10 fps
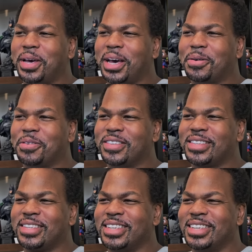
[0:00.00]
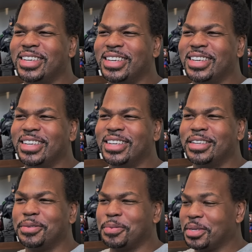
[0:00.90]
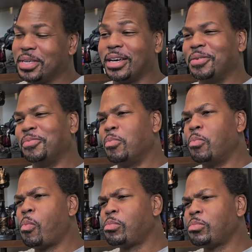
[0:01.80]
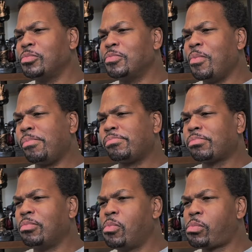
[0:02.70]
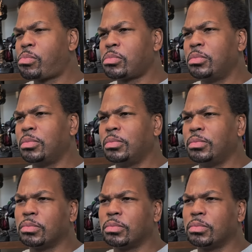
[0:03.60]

Powers. Your family okay. was fostering a little girl. We're supposed to be on the same team.